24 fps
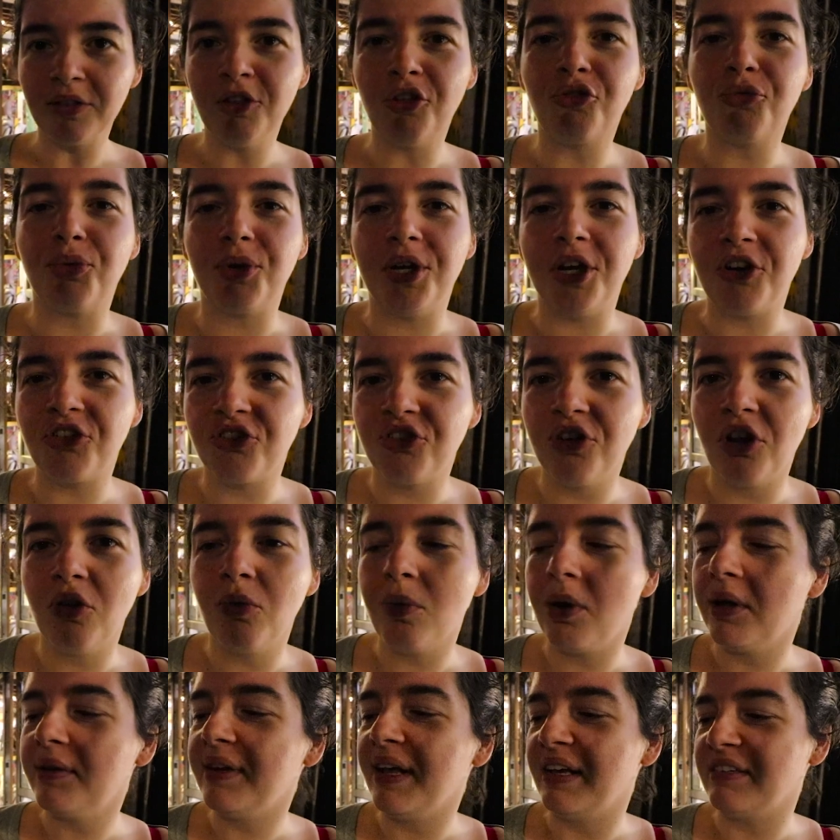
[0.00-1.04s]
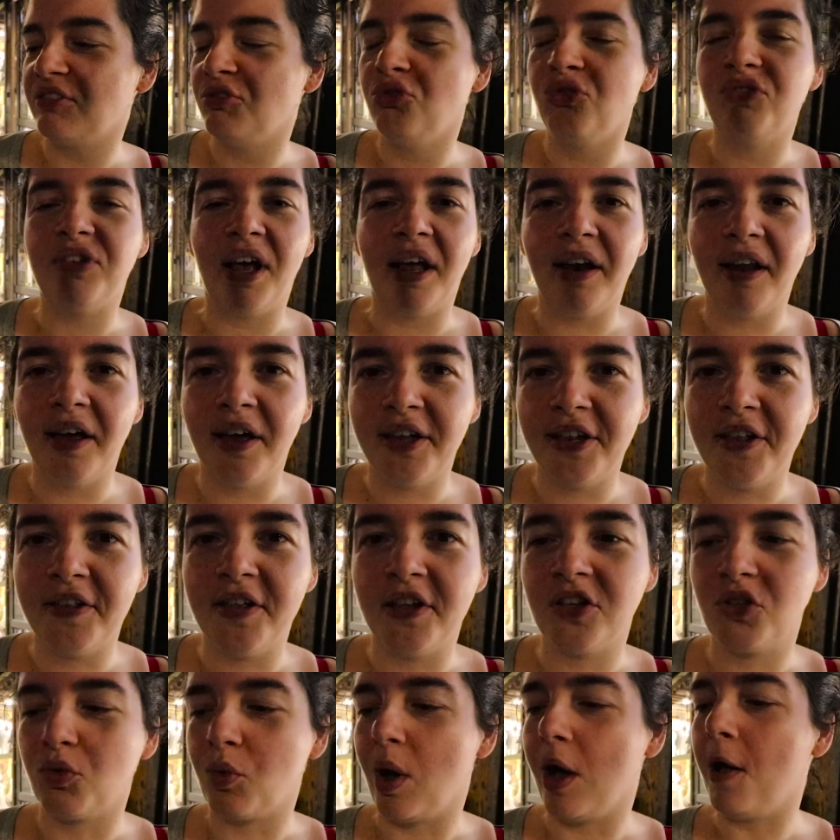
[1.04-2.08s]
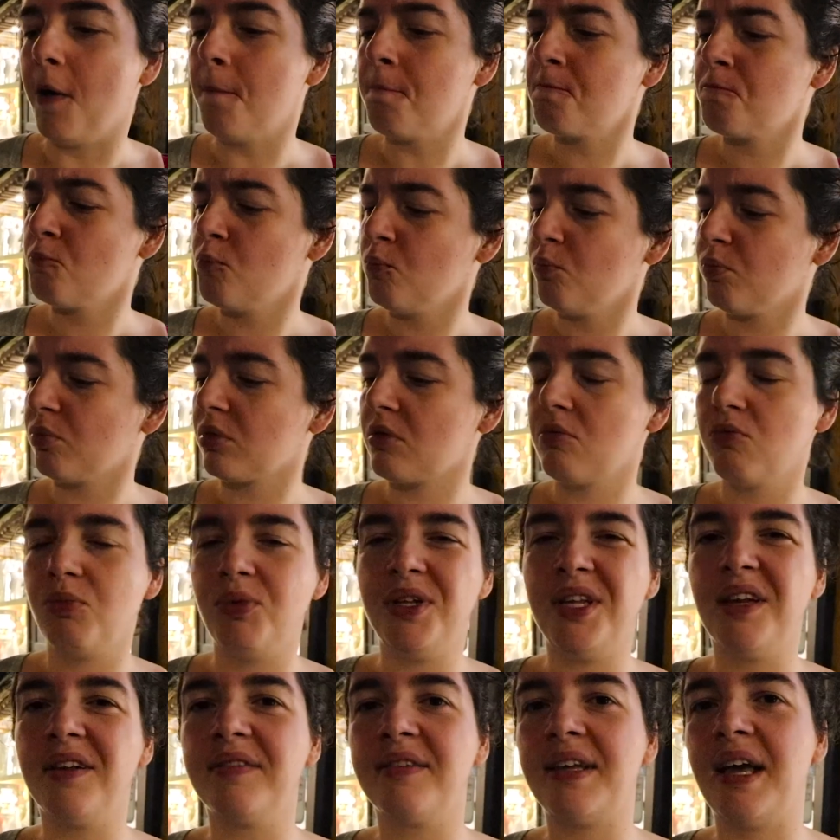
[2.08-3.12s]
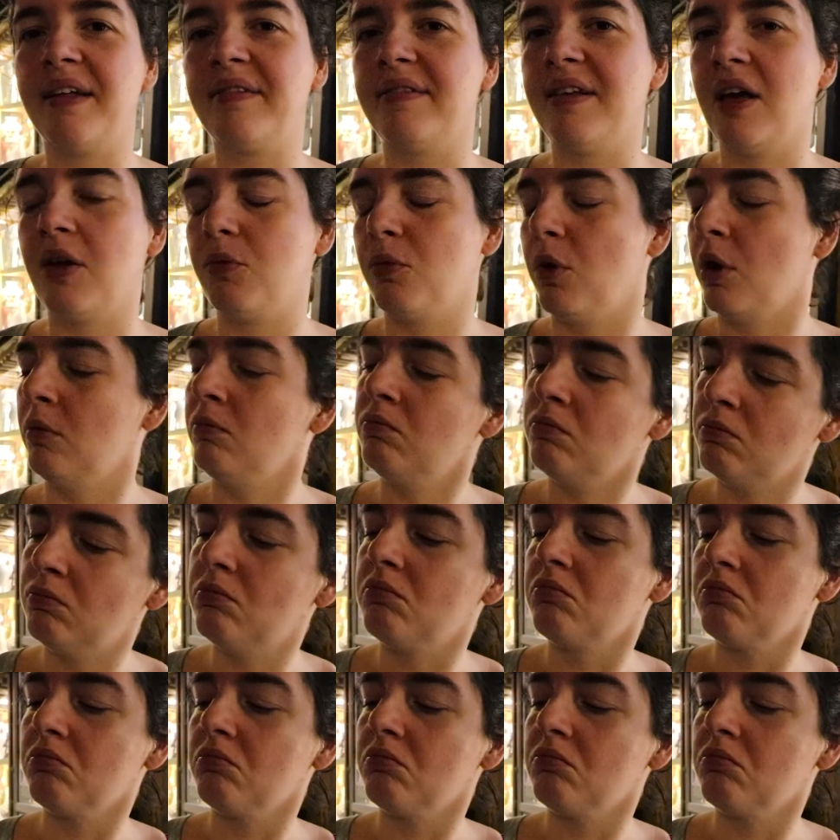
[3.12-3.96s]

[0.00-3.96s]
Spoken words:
the traditional one has Nutella in it as well. We didn't get that one.